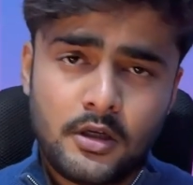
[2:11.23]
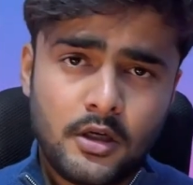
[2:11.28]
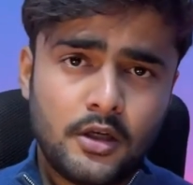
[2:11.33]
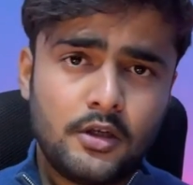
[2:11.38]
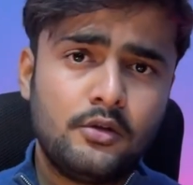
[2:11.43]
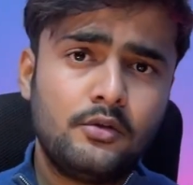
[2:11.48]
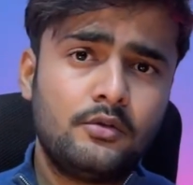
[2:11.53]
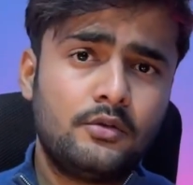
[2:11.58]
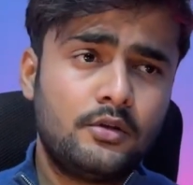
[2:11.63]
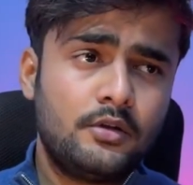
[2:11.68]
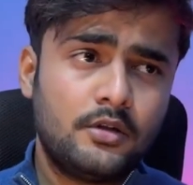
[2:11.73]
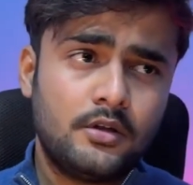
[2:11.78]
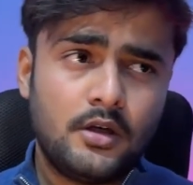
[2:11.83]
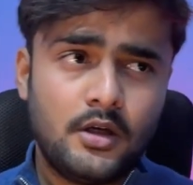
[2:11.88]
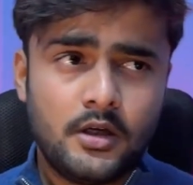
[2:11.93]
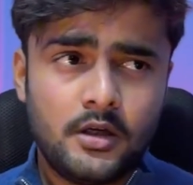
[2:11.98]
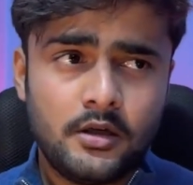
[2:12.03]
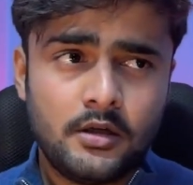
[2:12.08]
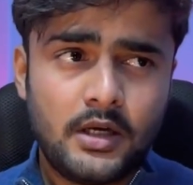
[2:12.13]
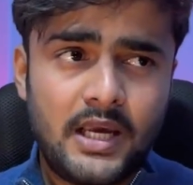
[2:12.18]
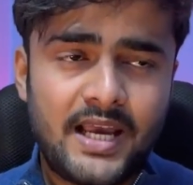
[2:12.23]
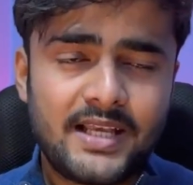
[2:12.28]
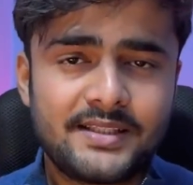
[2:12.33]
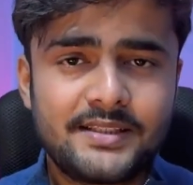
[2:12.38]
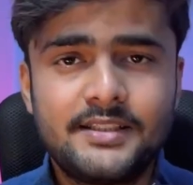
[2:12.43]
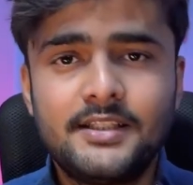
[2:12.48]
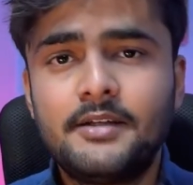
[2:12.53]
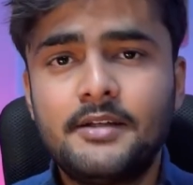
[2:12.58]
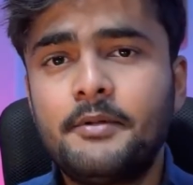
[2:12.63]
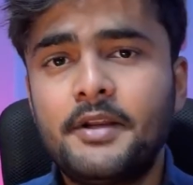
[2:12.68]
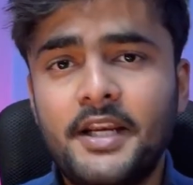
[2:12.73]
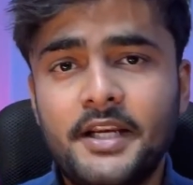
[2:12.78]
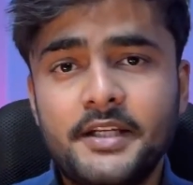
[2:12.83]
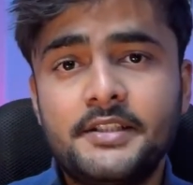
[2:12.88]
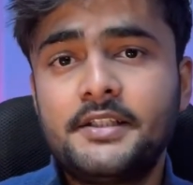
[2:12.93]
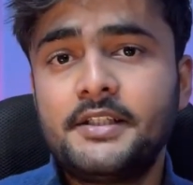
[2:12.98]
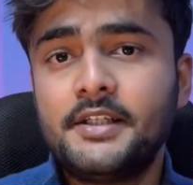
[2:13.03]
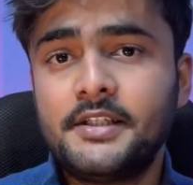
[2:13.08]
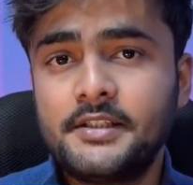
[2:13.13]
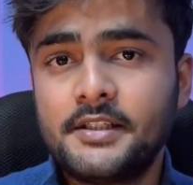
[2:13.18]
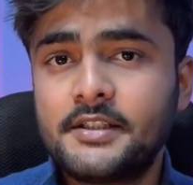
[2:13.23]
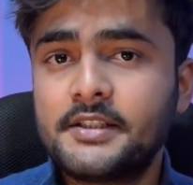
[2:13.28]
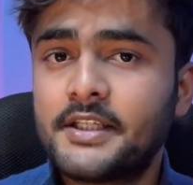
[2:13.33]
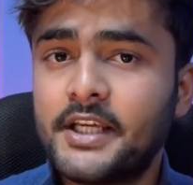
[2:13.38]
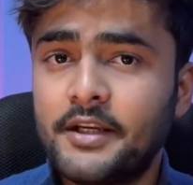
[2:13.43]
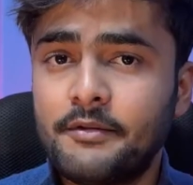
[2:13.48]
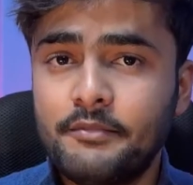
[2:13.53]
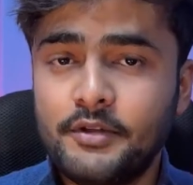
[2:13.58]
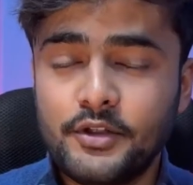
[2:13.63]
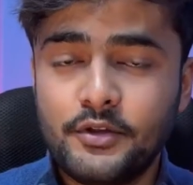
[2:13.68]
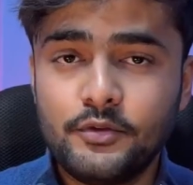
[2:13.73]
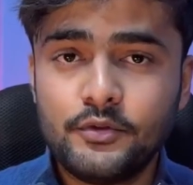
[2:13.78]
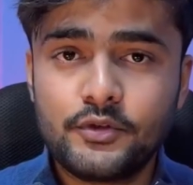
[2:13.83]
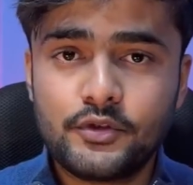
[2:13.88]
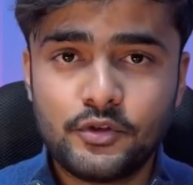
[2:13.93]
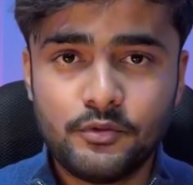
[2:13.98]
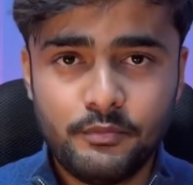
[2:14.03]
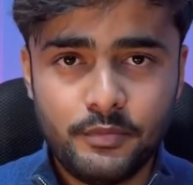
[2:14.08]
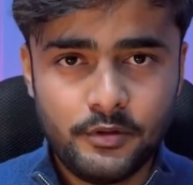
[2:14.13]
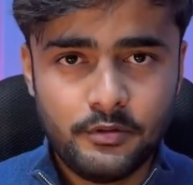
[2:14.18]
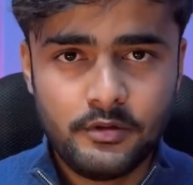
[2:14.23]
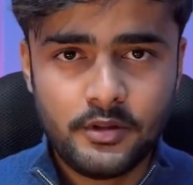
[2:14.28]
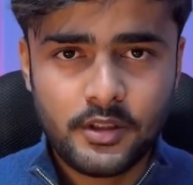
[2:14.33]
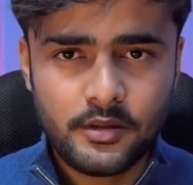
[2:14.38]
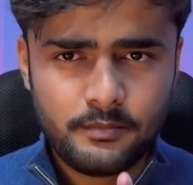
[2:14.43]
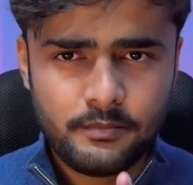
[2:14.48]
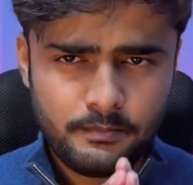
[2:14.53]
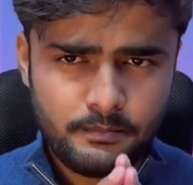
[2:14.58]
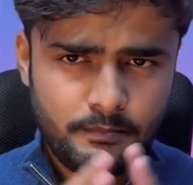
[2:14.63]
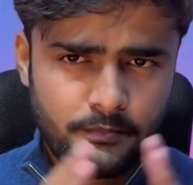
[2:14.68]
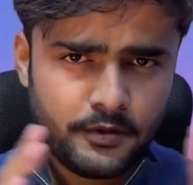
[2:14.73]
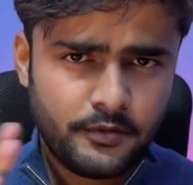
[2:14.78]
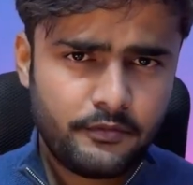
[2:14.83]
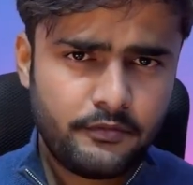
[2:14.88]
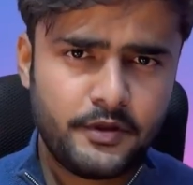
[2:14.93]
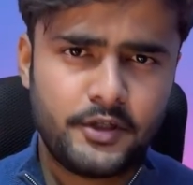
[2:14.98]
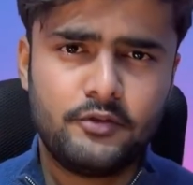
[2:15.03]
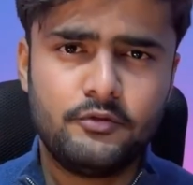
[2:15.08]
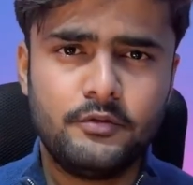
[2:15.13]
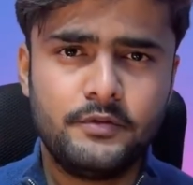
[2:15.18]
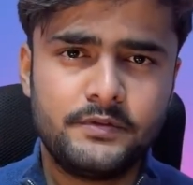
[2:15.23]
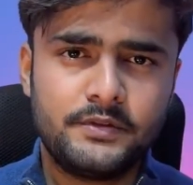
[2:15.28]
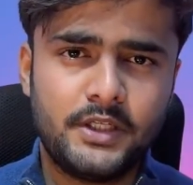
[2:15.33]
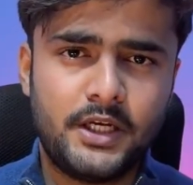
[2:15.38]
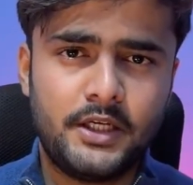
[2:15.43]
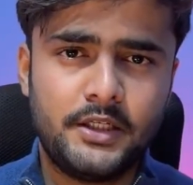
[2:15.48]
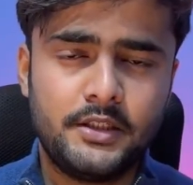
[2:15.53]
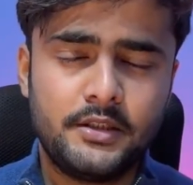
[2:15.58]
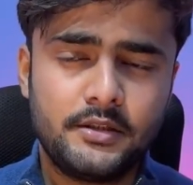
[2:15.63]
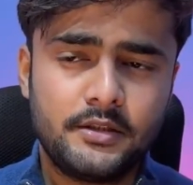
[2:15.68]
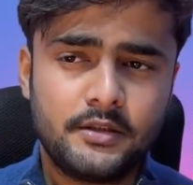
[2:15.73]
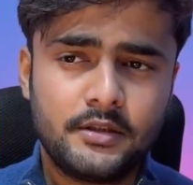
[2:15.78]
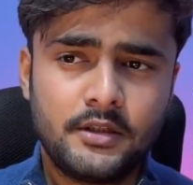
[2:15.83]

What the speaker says: Look, HTML and CSS can be used to build the perfect website,